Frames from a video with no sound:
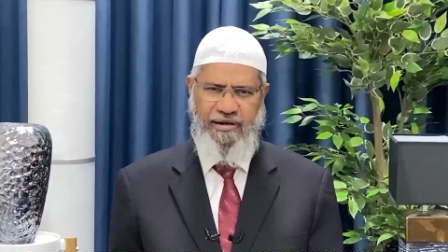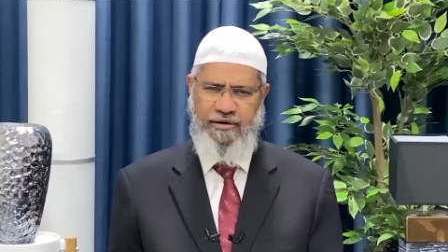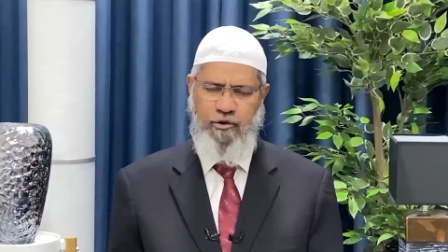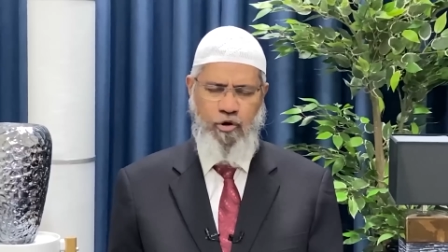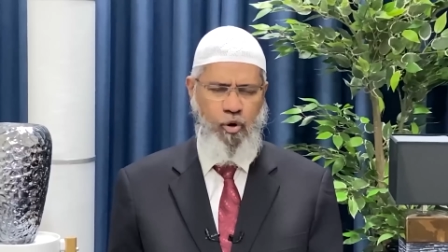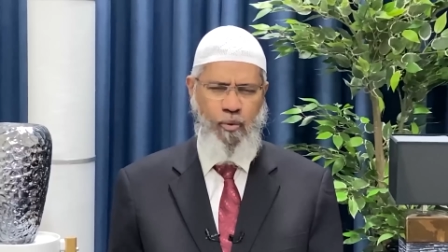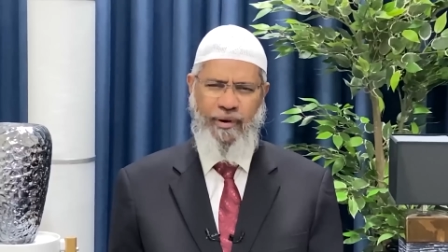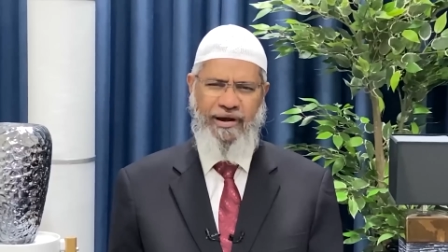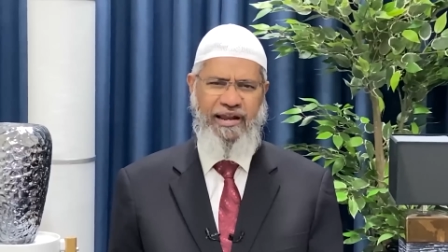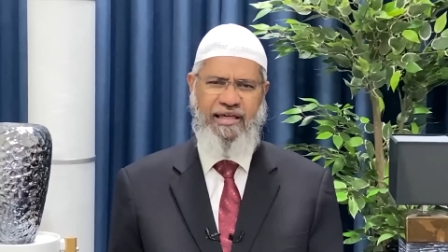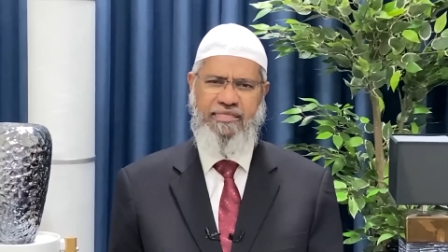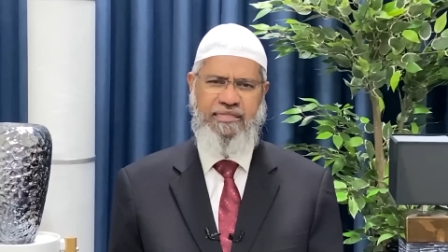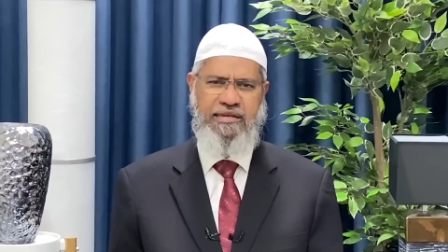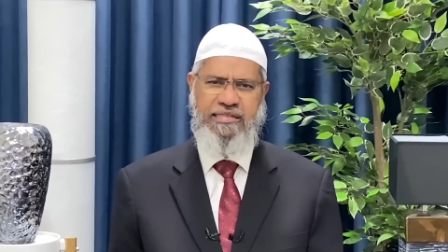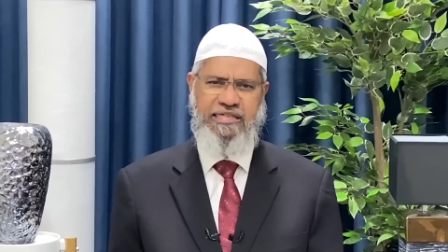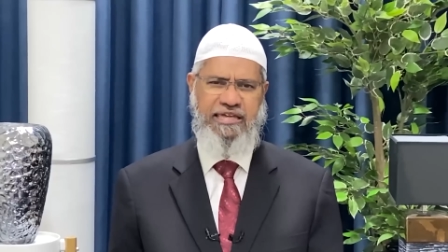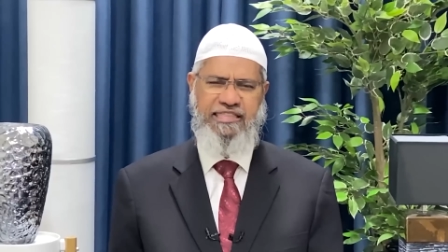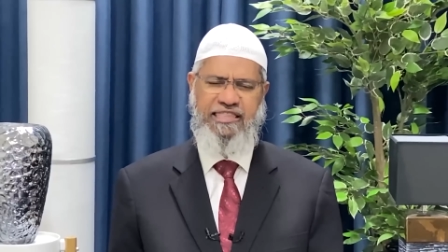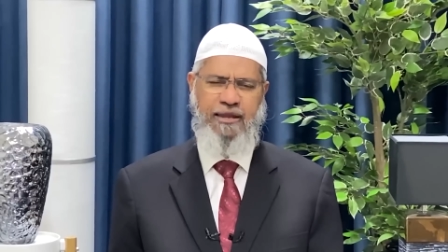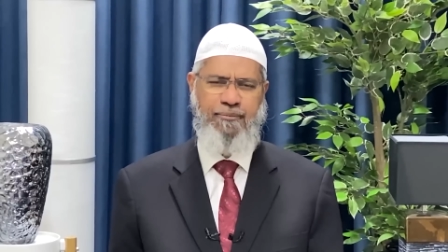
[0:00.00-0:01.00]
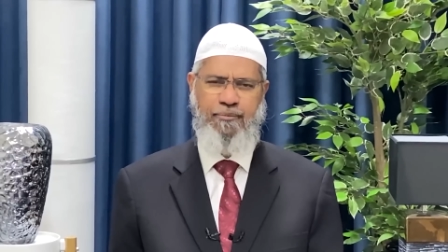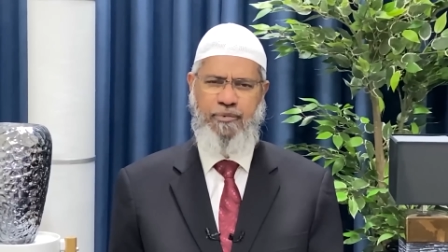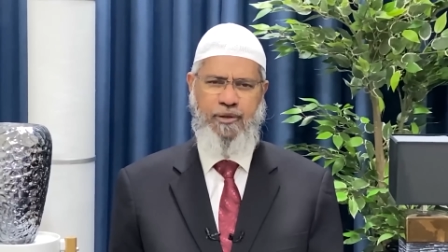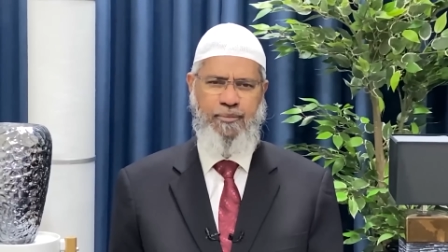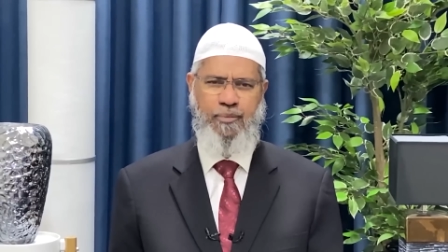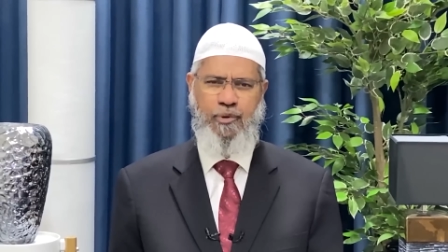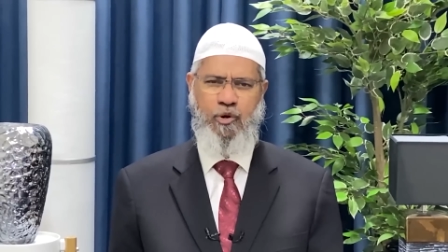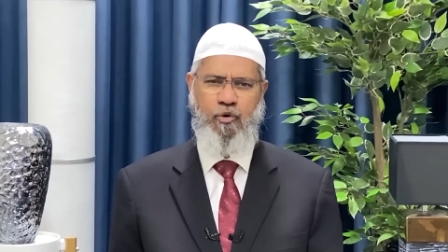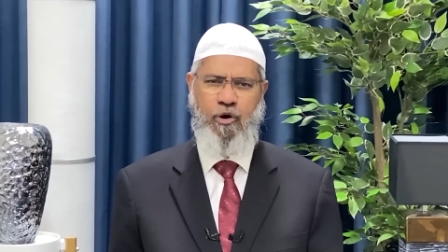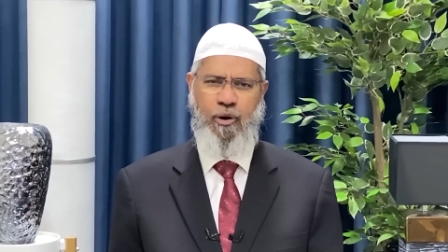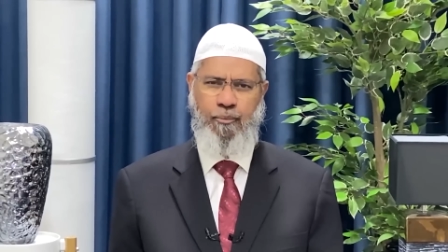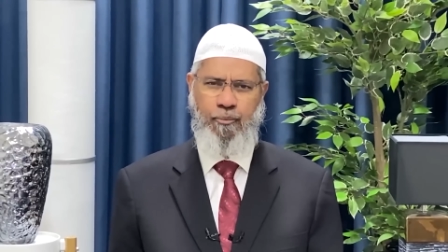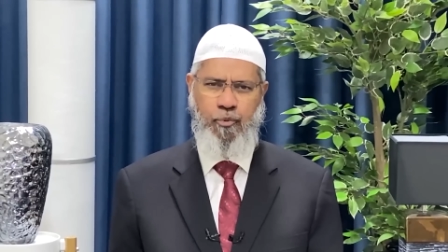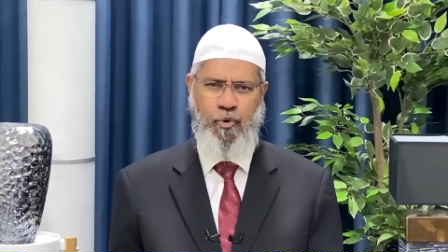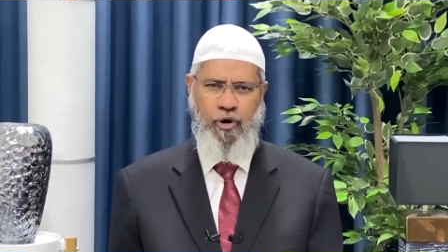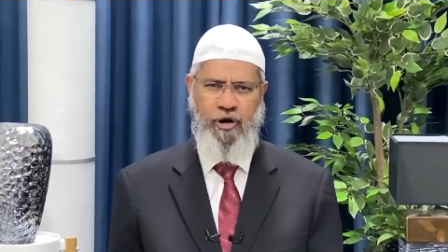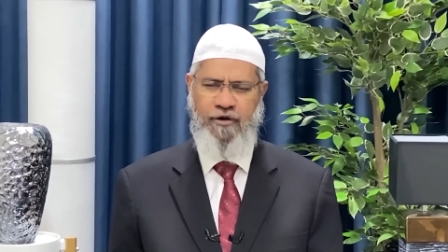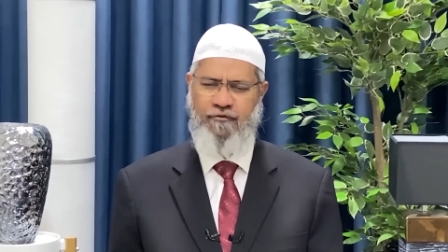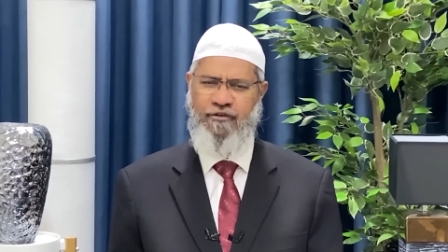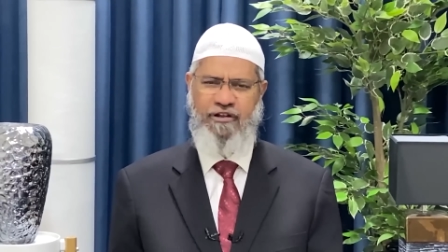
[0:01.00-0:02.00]
Nowhere does it say that people who are
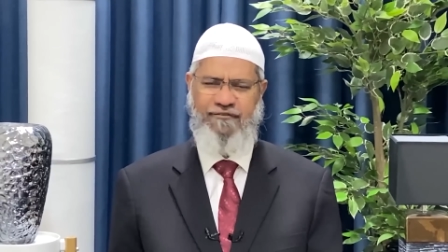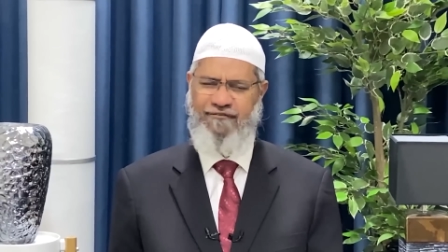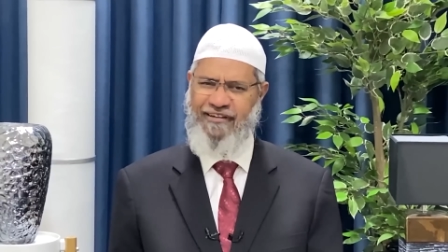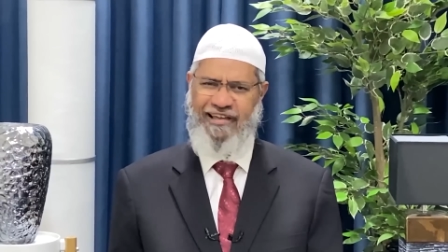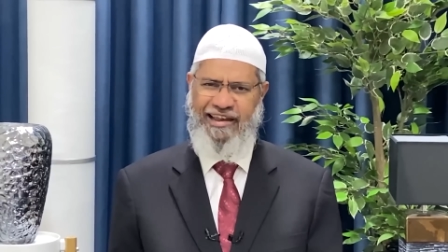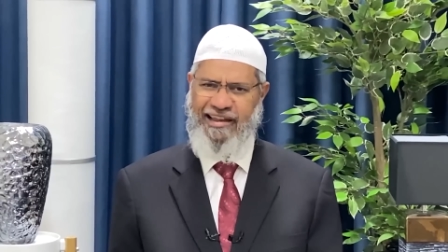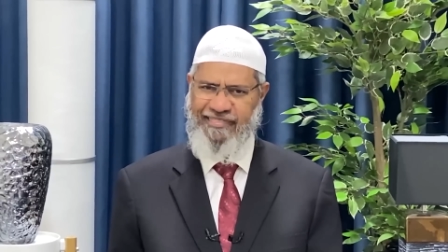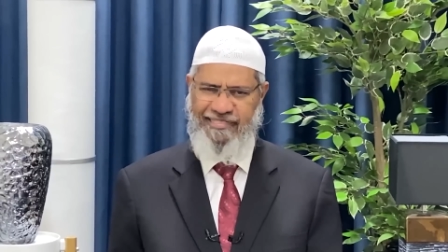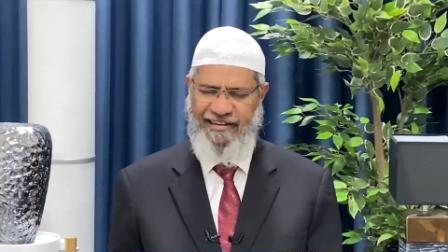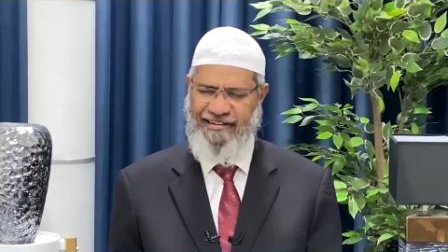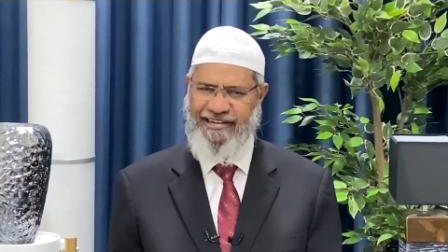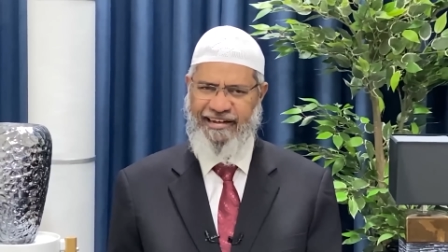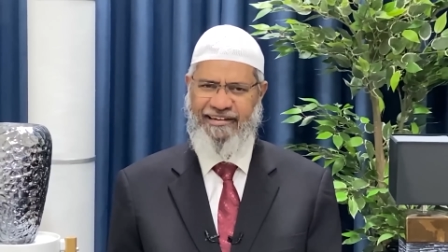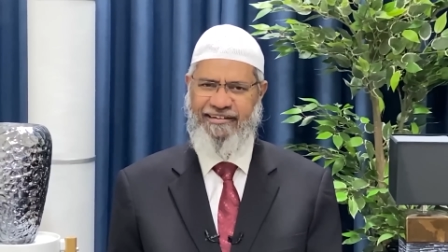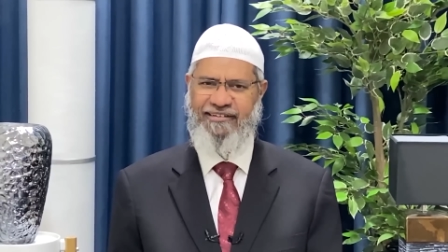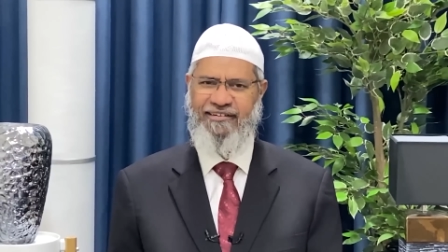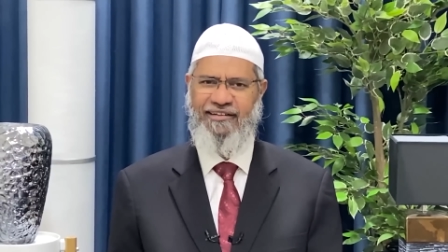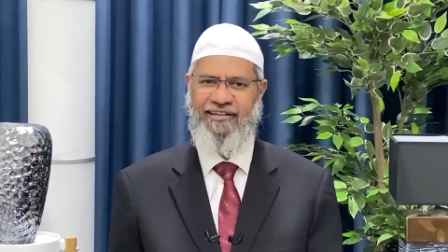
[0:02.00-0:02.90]
poor will fail in the test.